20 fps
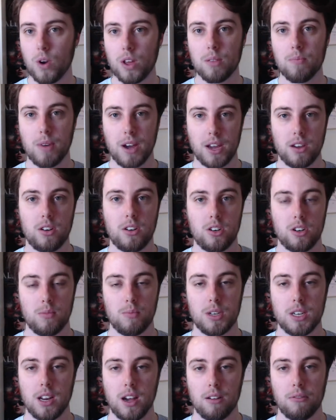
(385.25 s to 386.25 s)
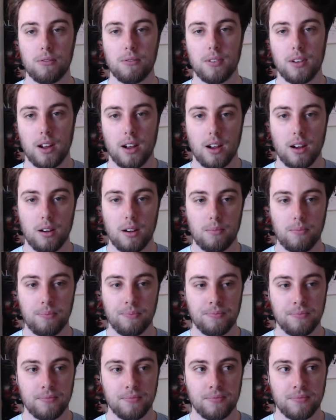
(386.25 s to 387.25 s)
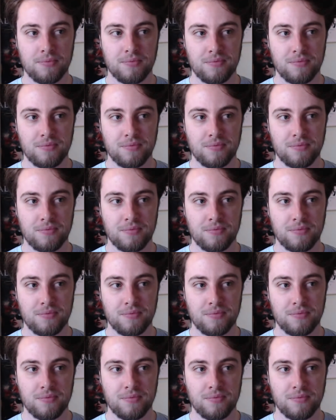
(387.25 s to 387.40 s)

with my YouTube stuff. Um,